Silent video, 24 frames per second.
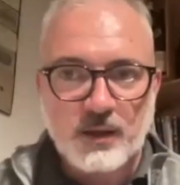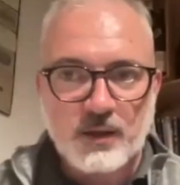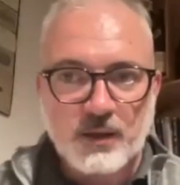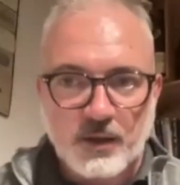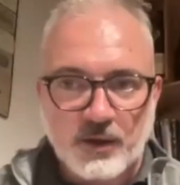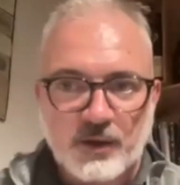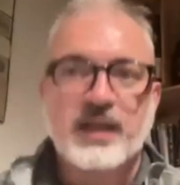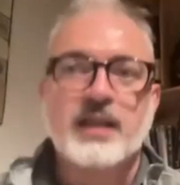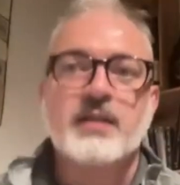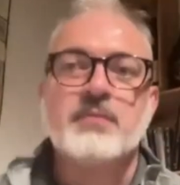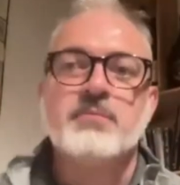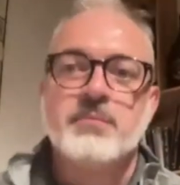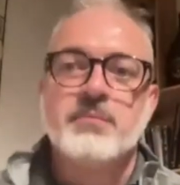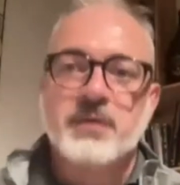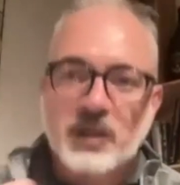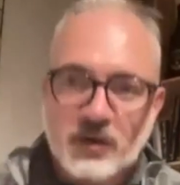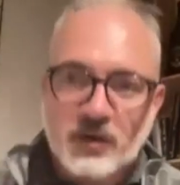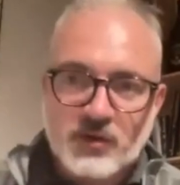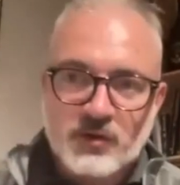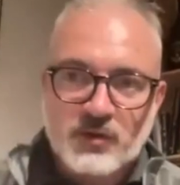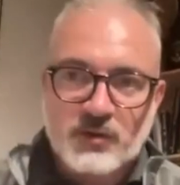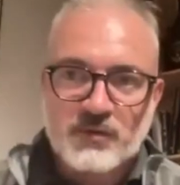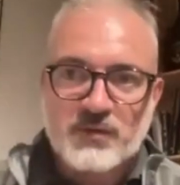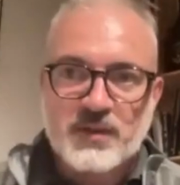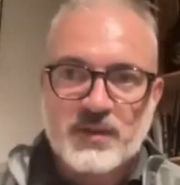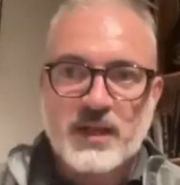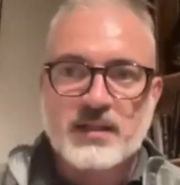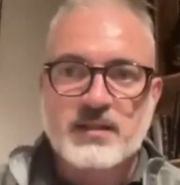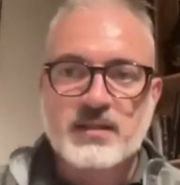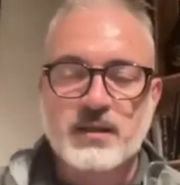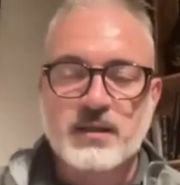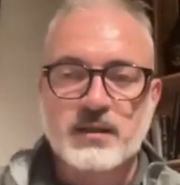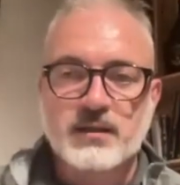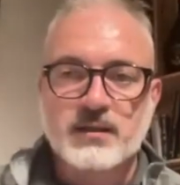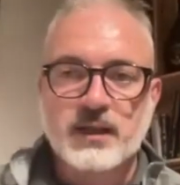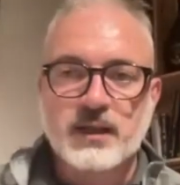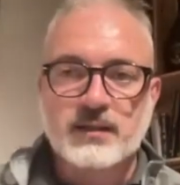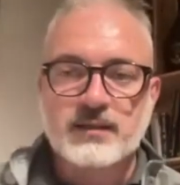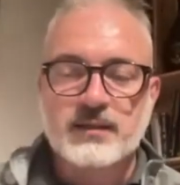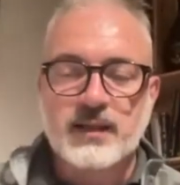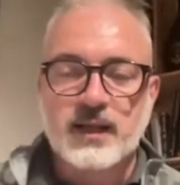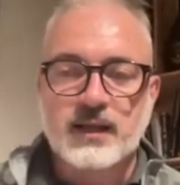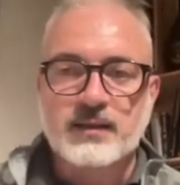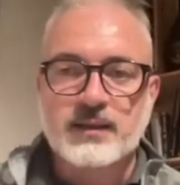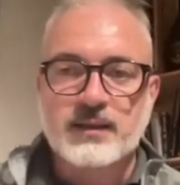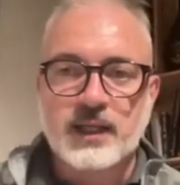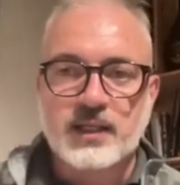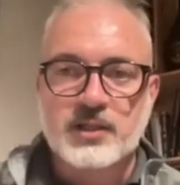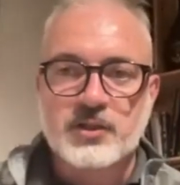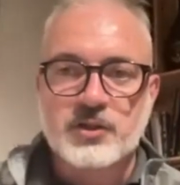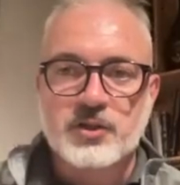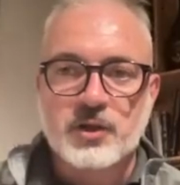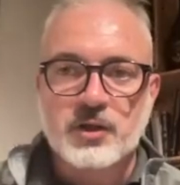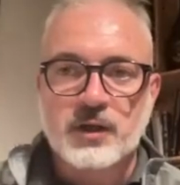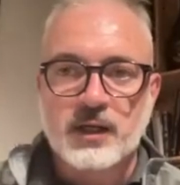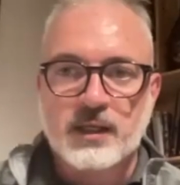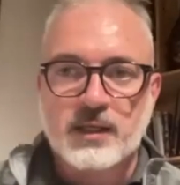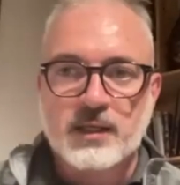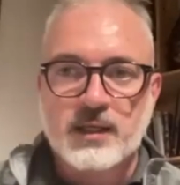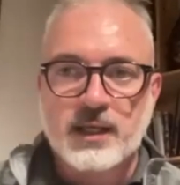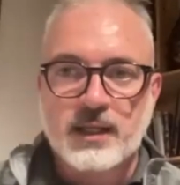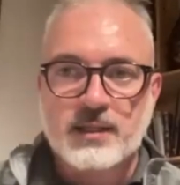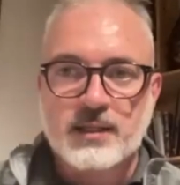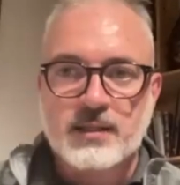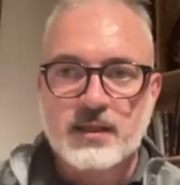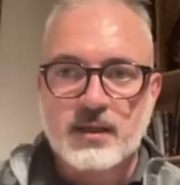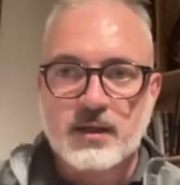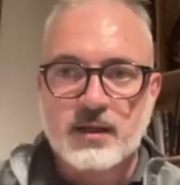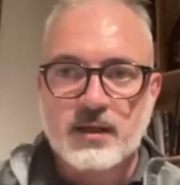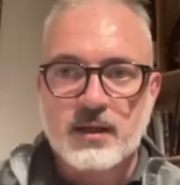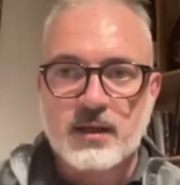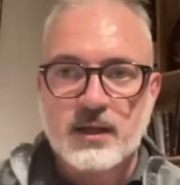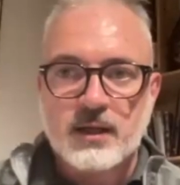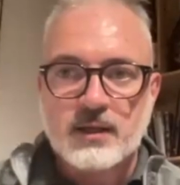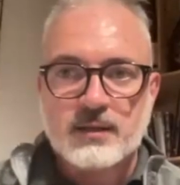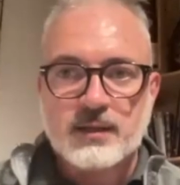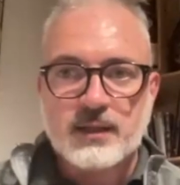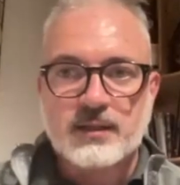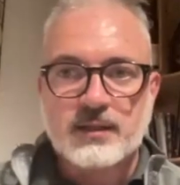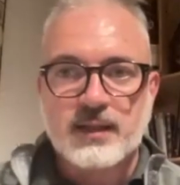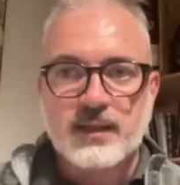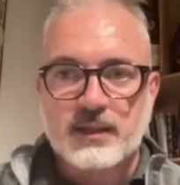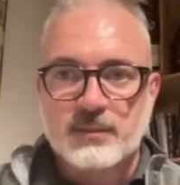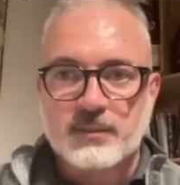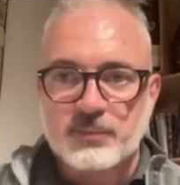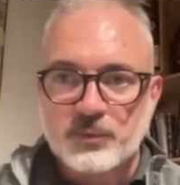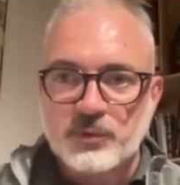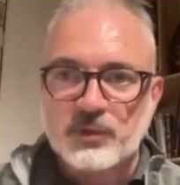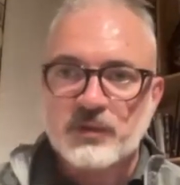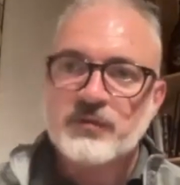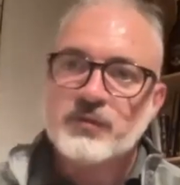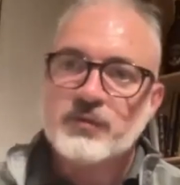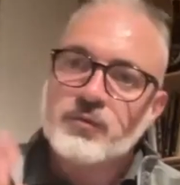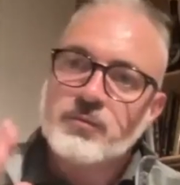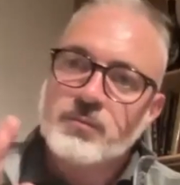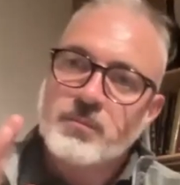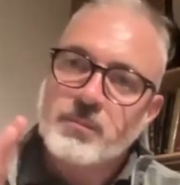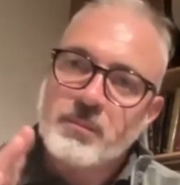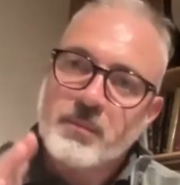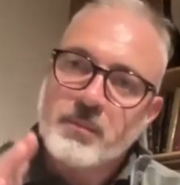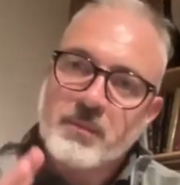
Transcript: Again, because of that texture and that beautiful